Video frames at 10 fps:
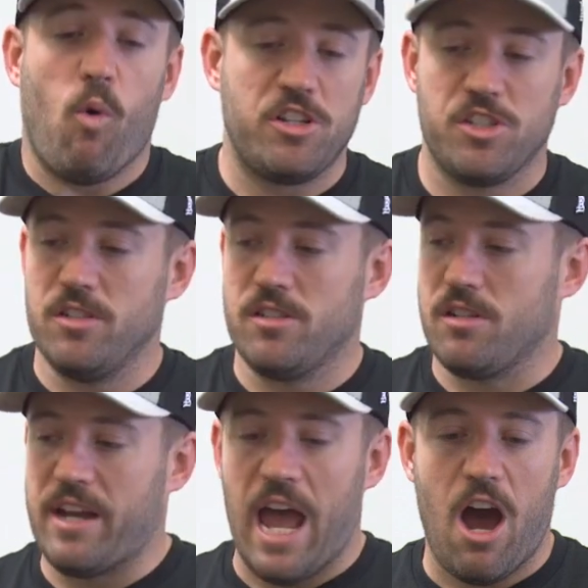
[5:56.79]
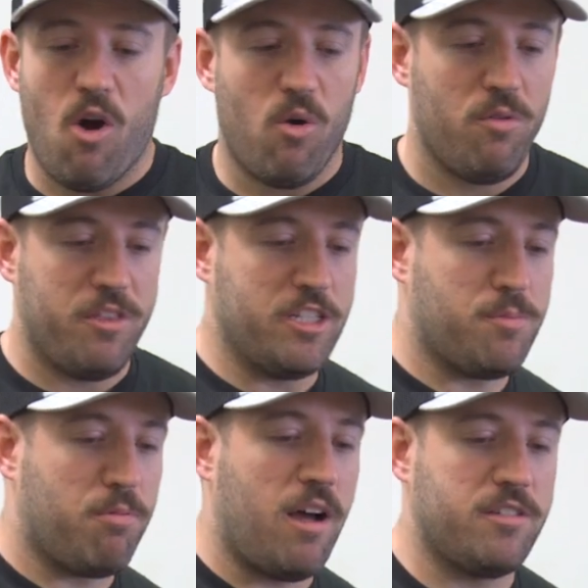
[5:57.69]
questions on how this
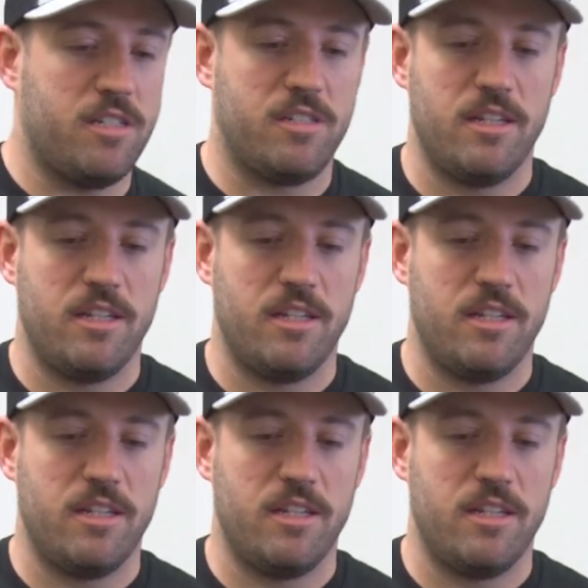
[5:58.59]
process